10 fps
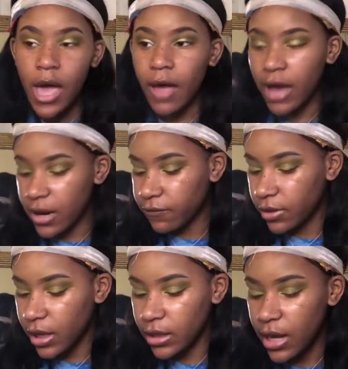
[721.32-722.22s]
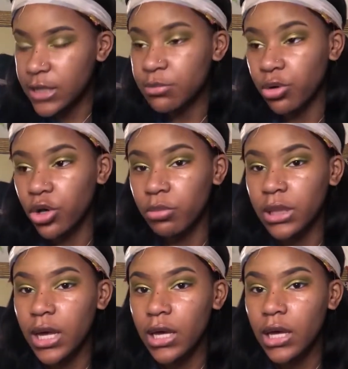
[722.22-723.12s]
I kind of feel like not spoiled, but
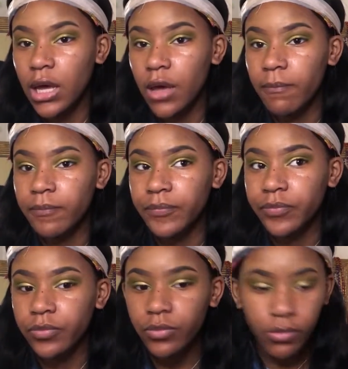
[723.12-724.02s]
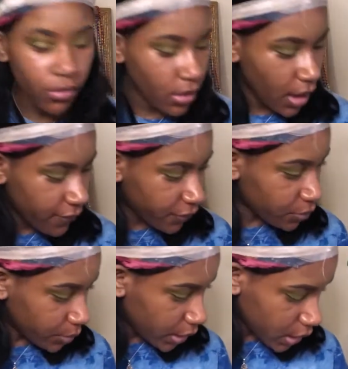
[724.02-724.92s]
like I feel
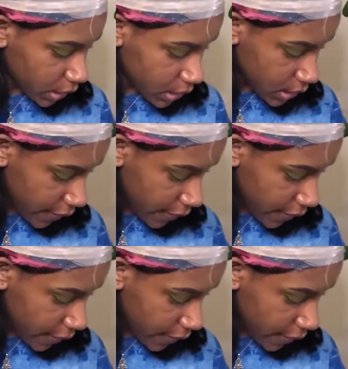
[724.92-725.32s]
weird because